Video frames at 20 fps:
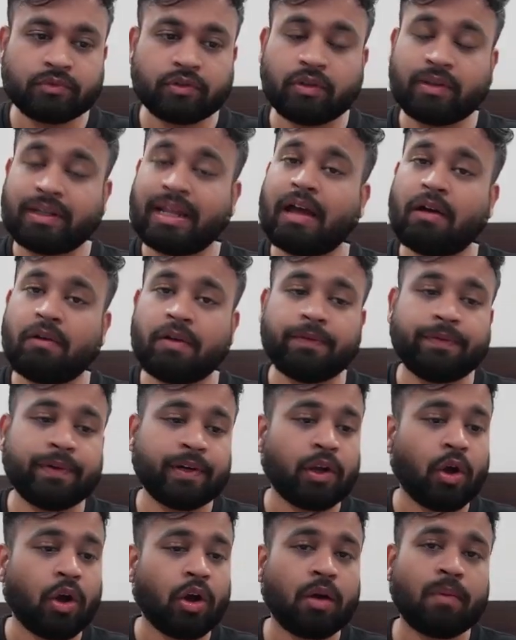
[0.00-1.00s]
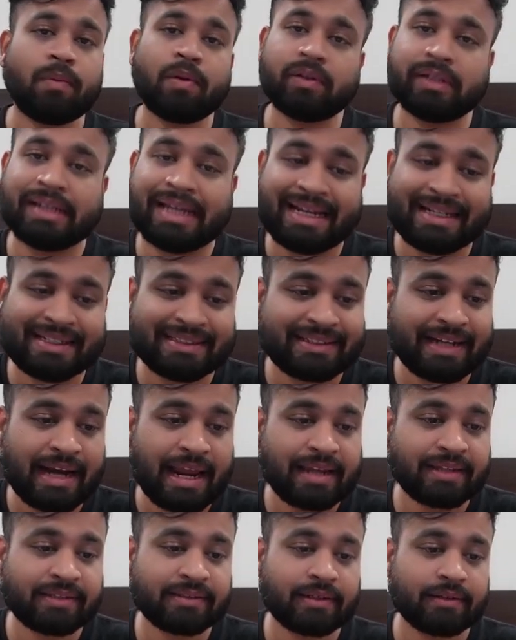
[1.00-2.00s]
Now if you talk about the
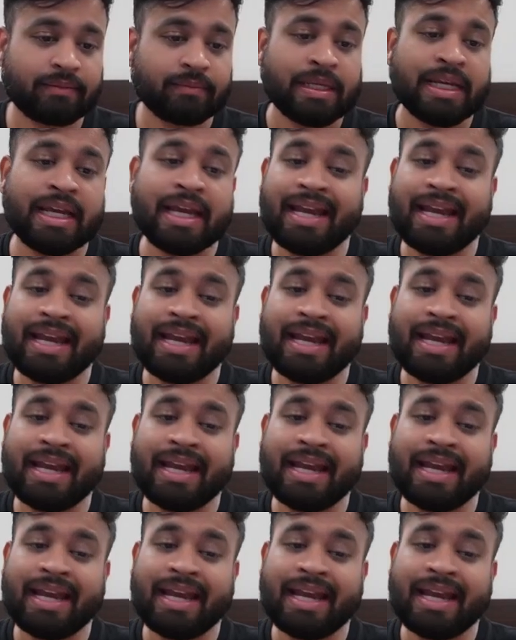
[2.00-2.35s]
extraction,